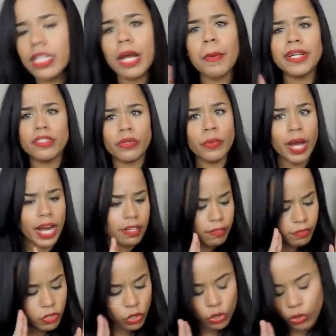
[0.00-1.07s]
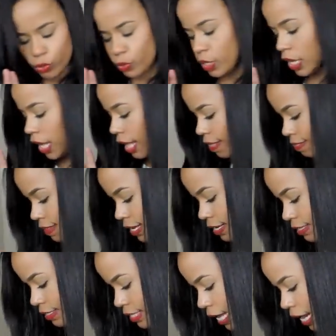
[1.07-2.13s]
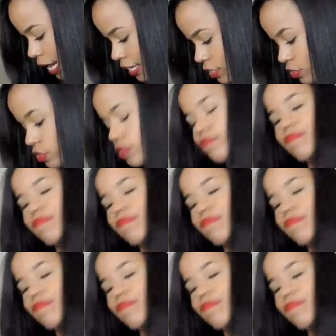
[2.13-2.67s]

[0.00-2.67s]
now I do have two things that I